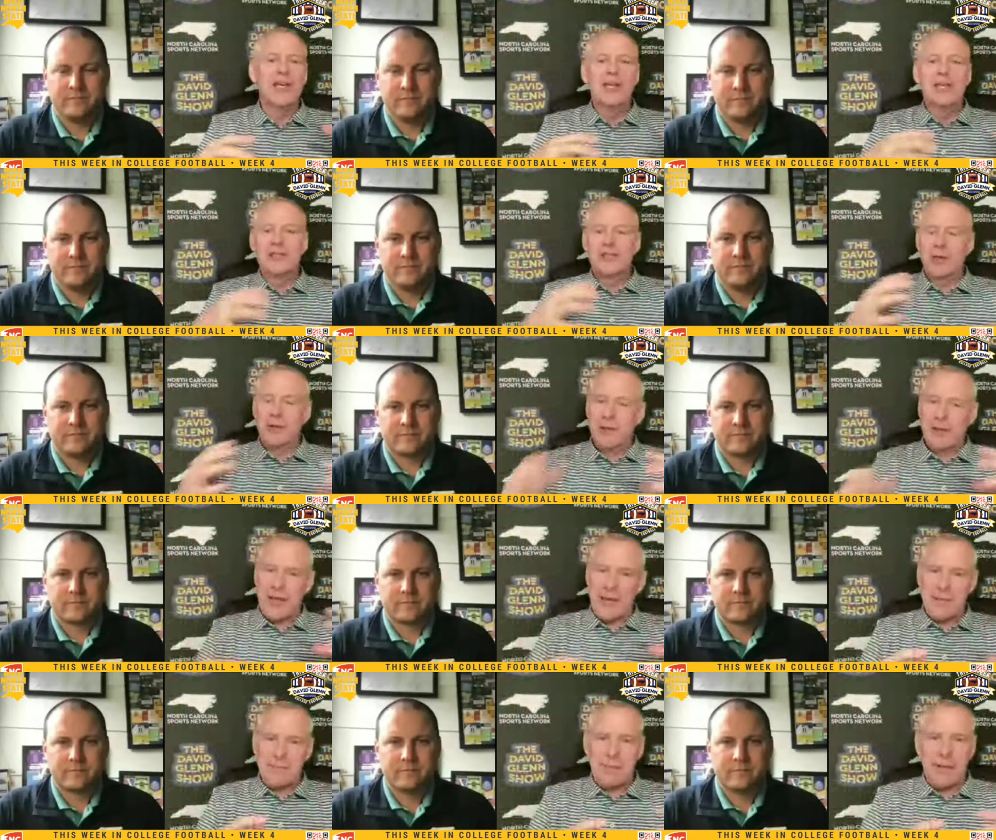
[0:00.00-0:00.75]
Speaker 1: So
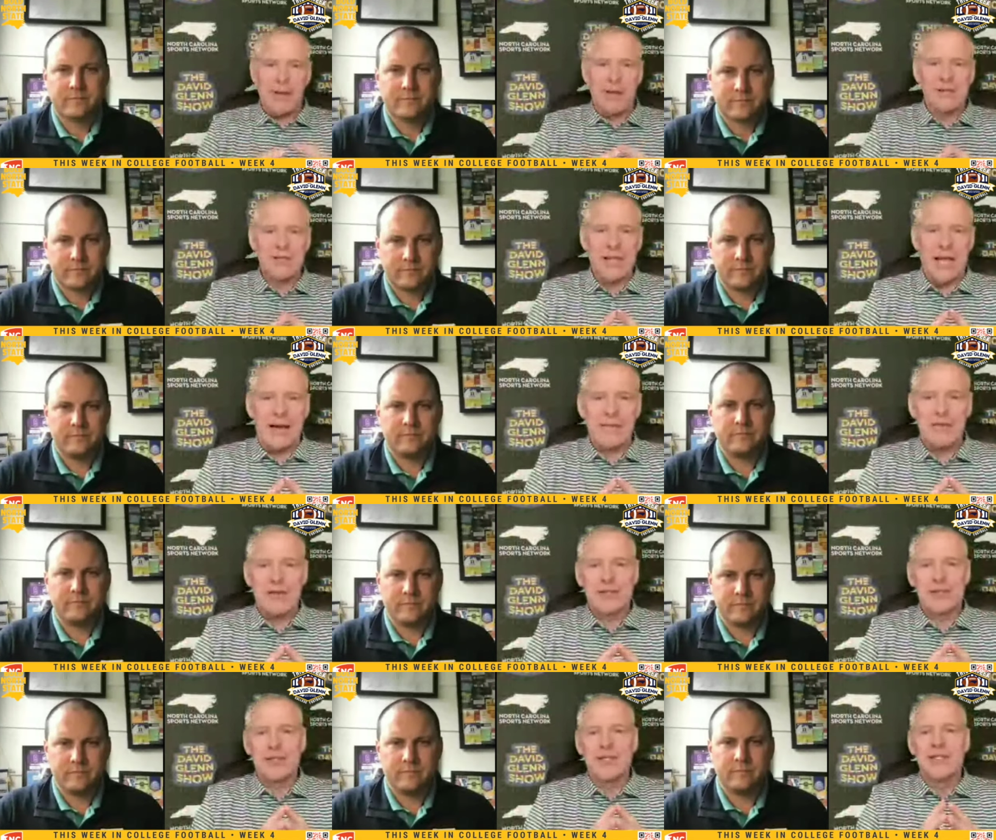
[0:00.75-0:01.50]
Cade Bell is
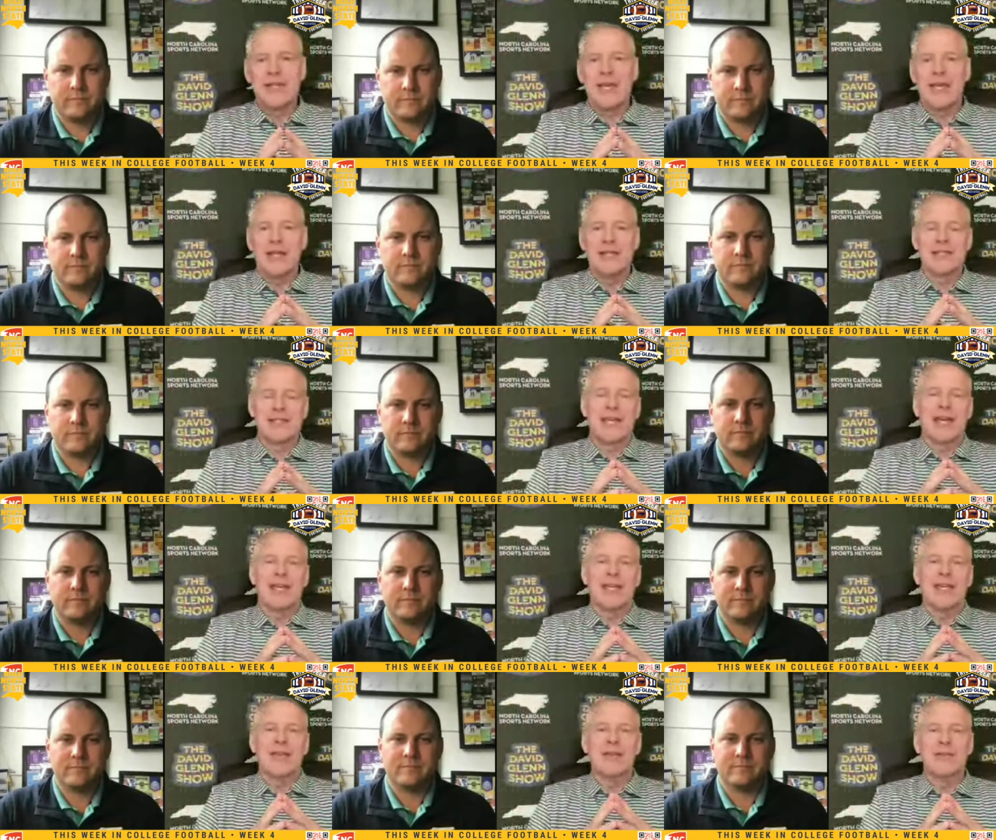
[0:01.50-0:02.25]
obviously get, is
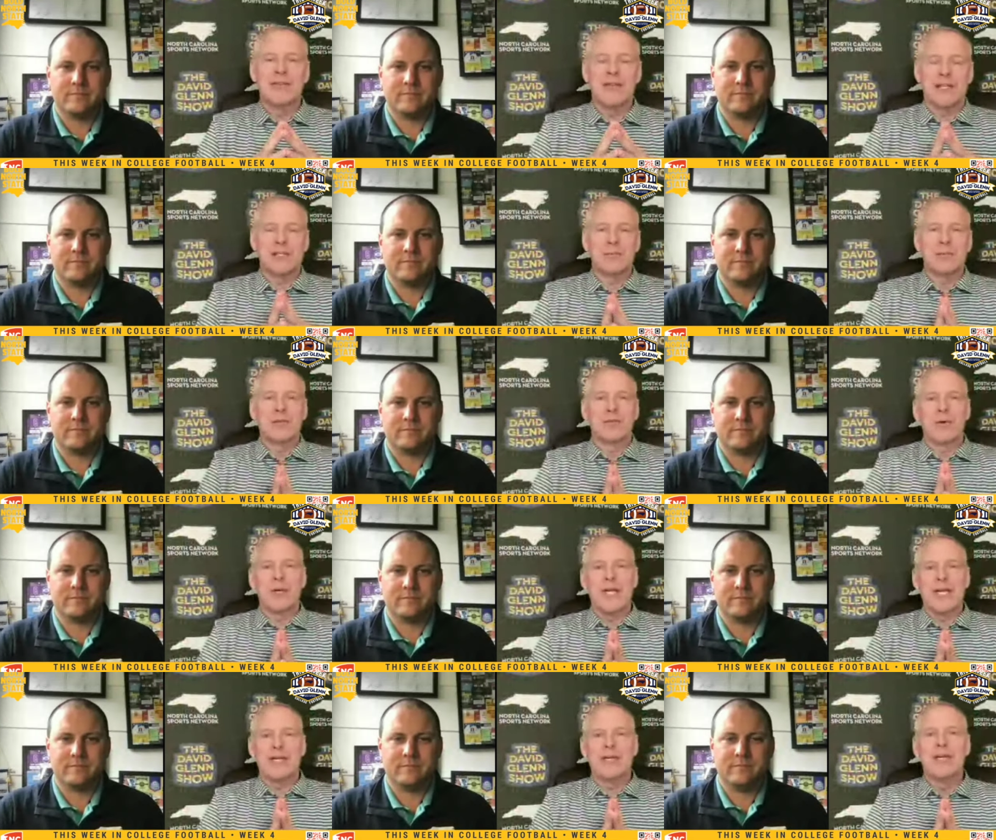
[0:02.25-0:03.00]
getting Desmond
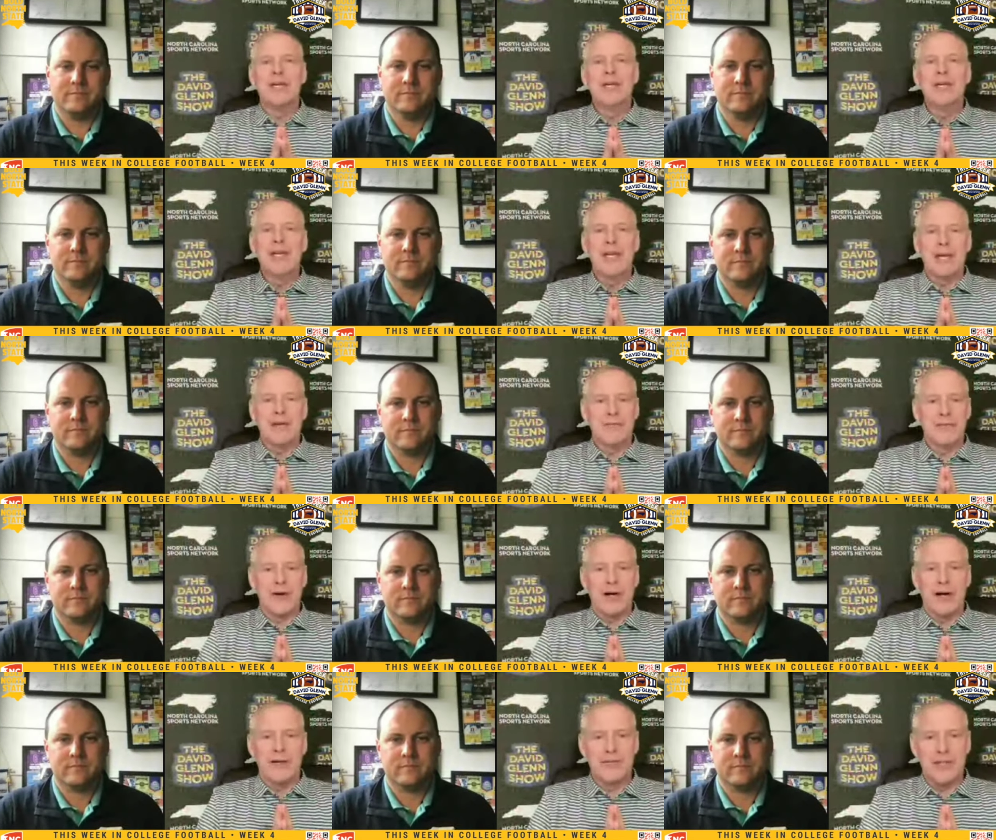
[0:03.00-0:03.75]
Reed
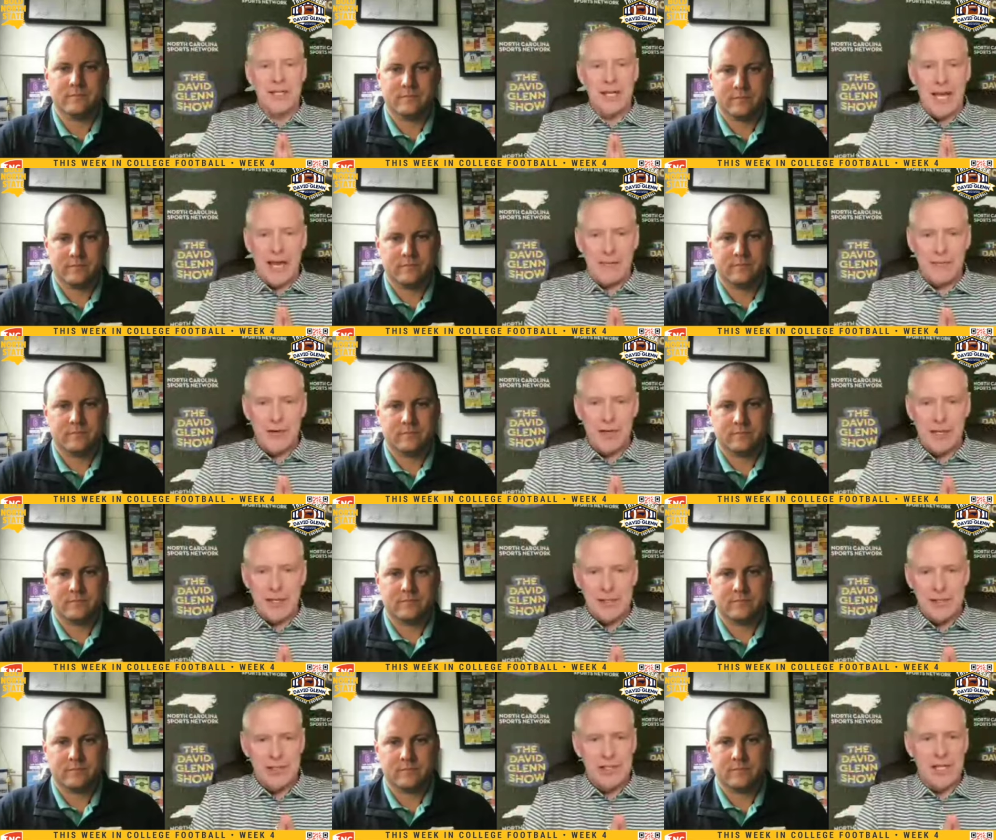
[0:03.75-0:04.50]
involved in every
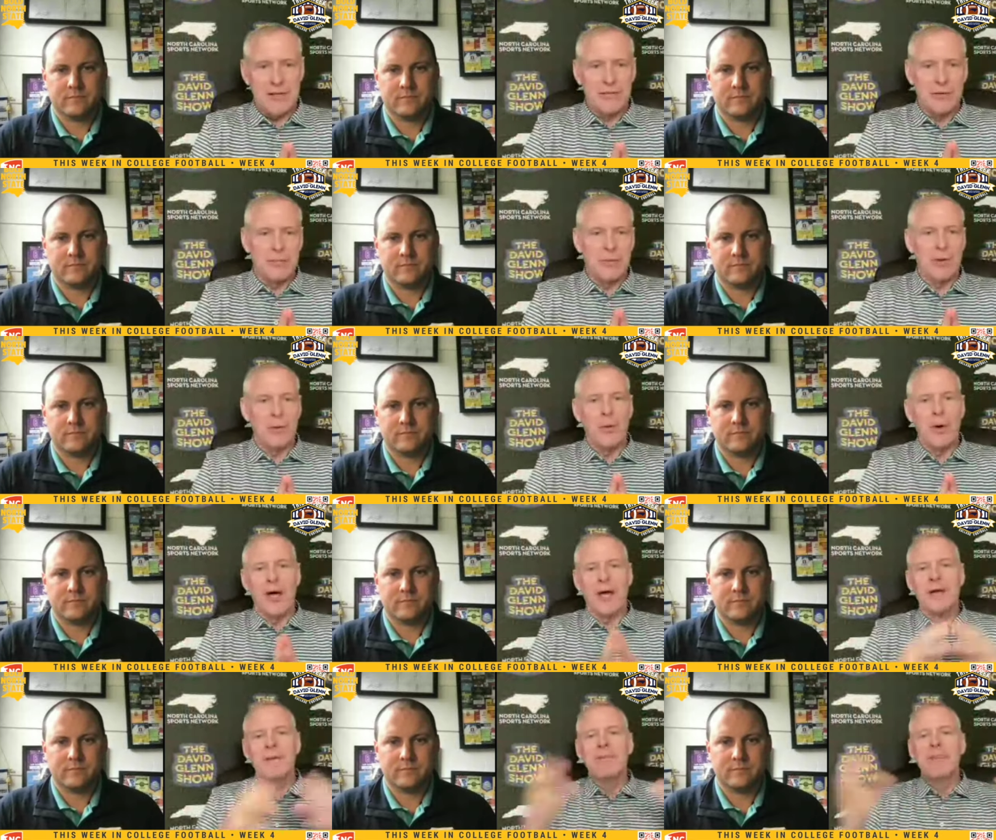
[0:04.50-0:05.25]
conceivable
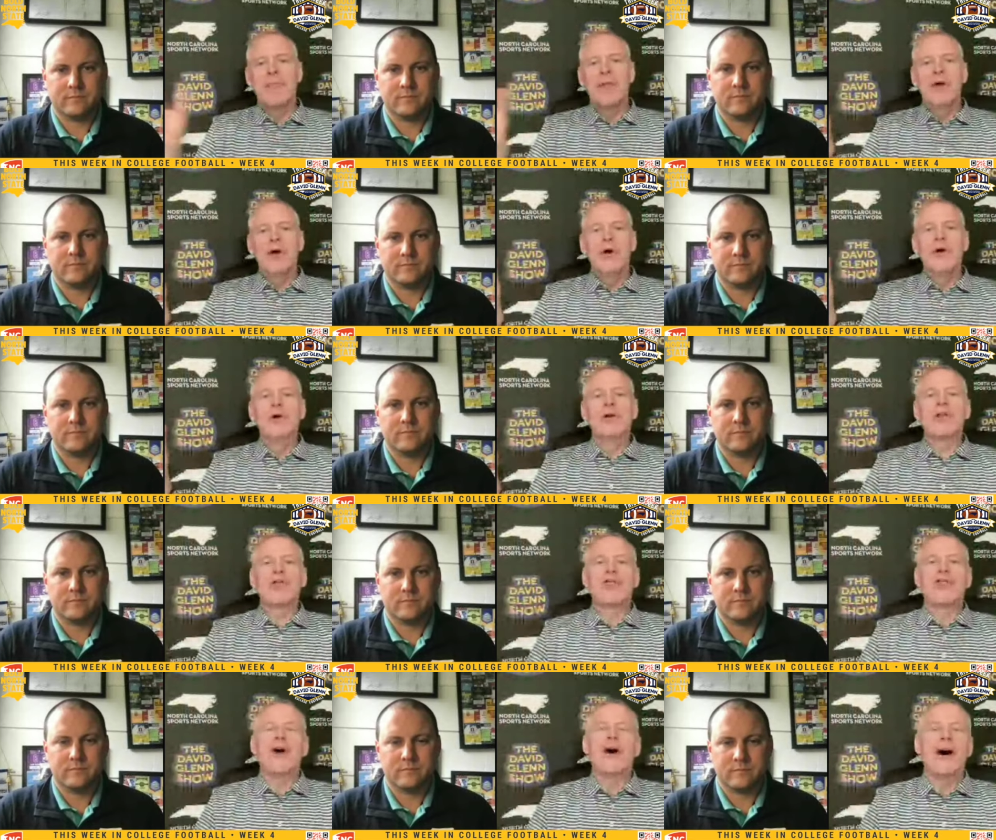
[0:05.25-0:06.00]
way. Who'd
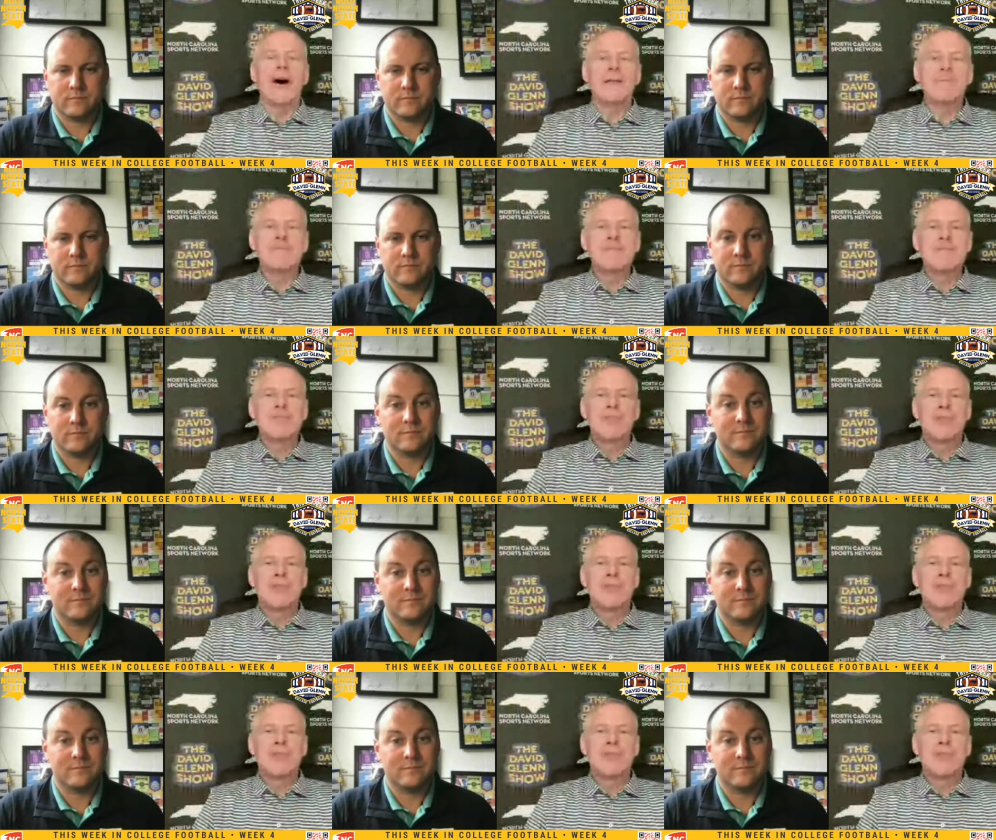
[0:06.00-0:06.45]
have thought